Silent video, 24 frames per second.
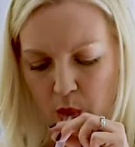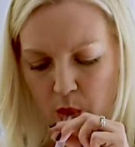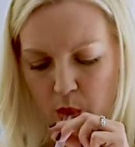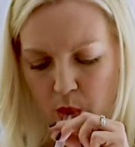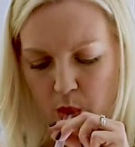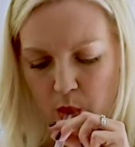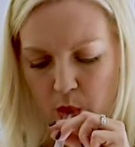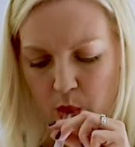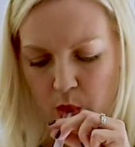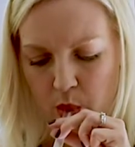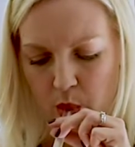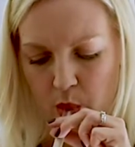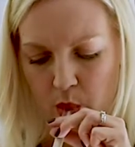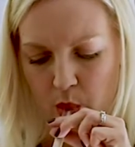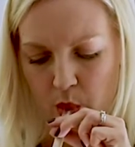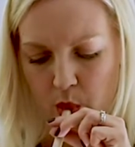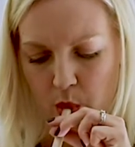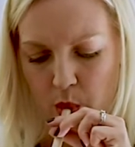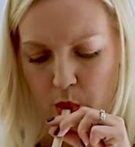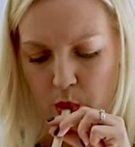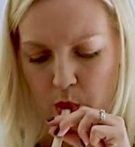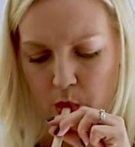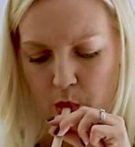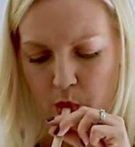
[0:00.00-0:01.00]

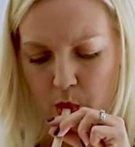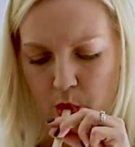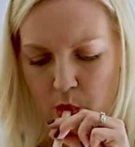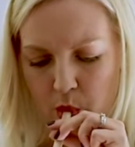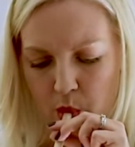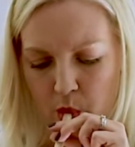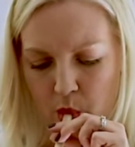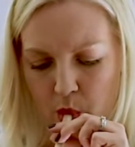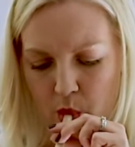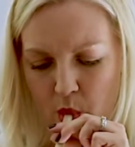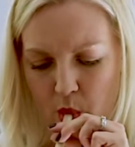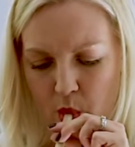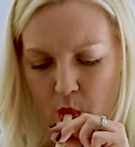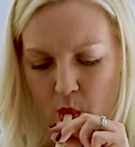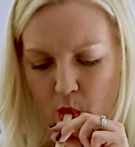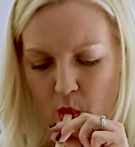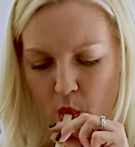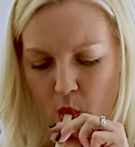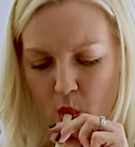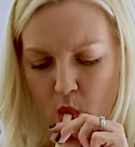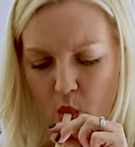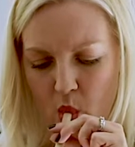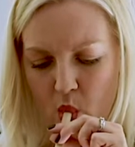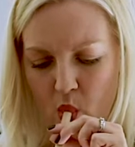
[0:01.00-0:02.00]

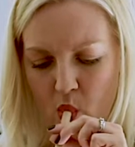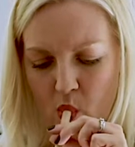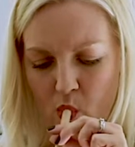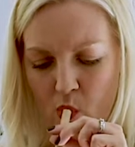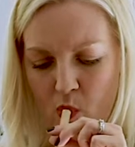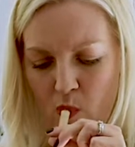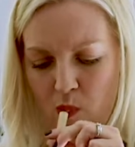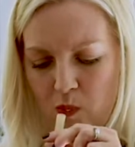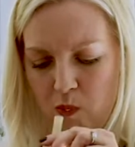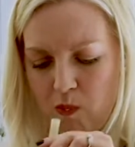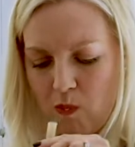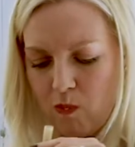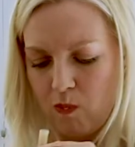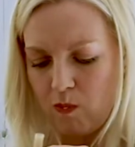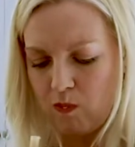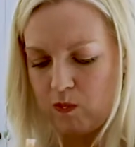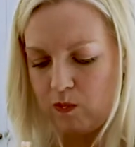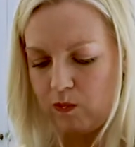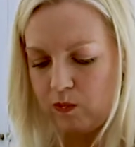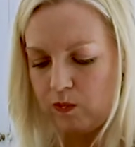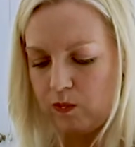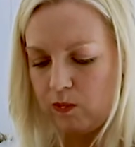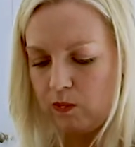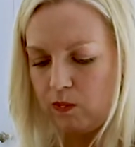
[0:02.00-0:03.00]

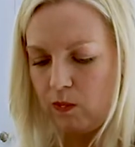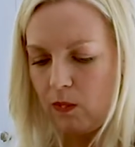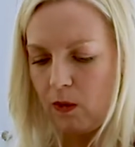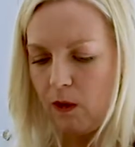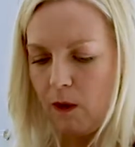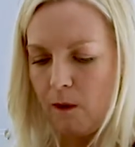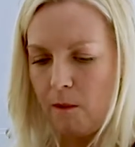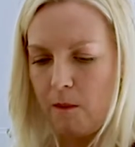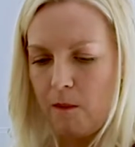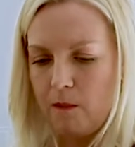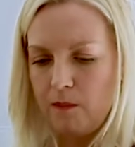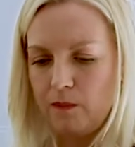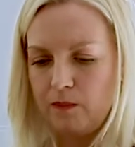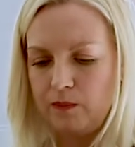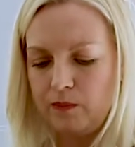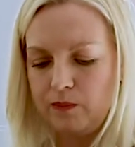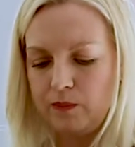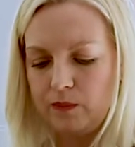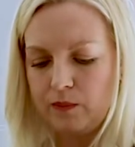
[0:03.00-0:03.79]
Nothing is said.